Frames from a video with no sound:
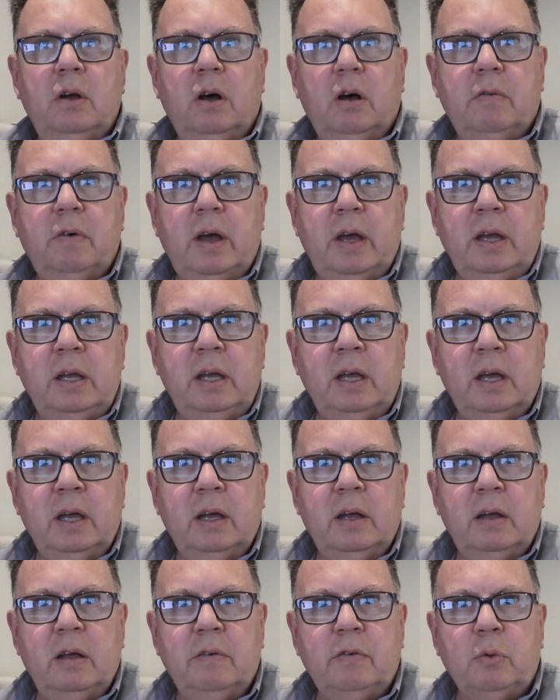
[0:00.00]
of
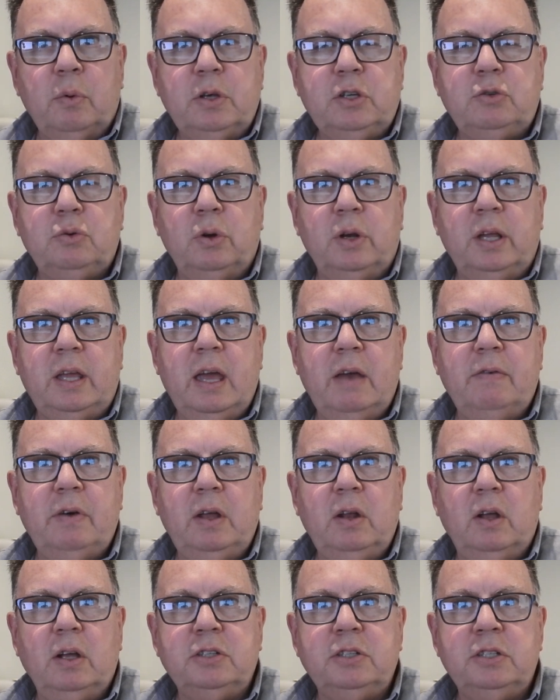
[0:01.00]
a restaurant or
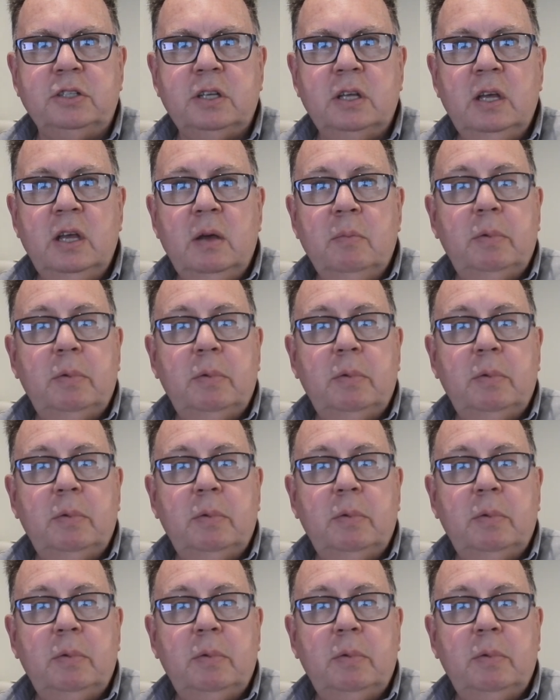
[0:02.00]
cafe license.